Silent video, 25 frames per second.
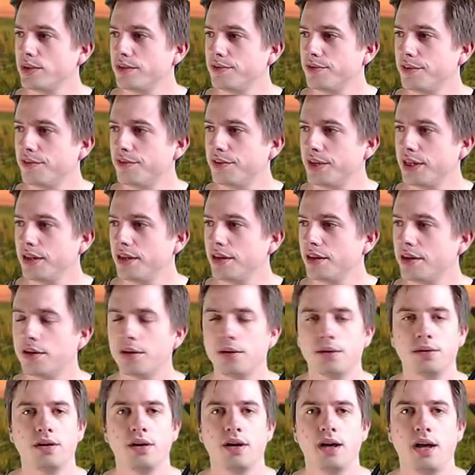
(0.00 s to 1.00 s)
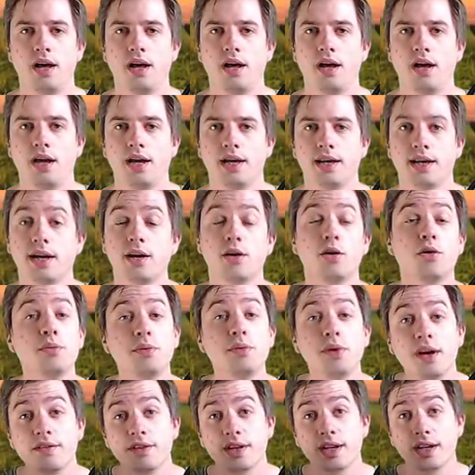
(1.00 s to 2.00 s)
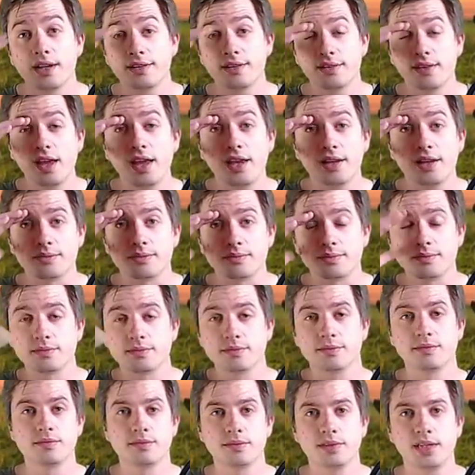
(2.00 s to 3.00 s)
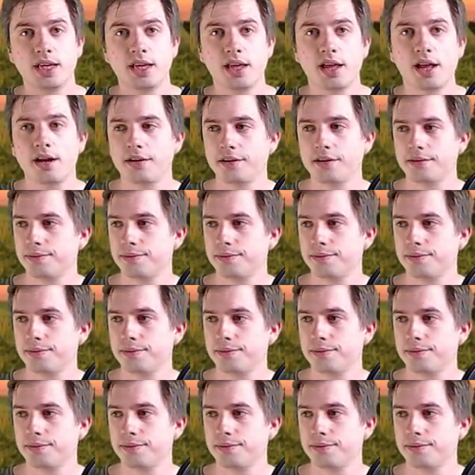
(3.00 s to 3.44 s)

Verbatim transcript: the video, uh, and I hope you have a nice day. Take care.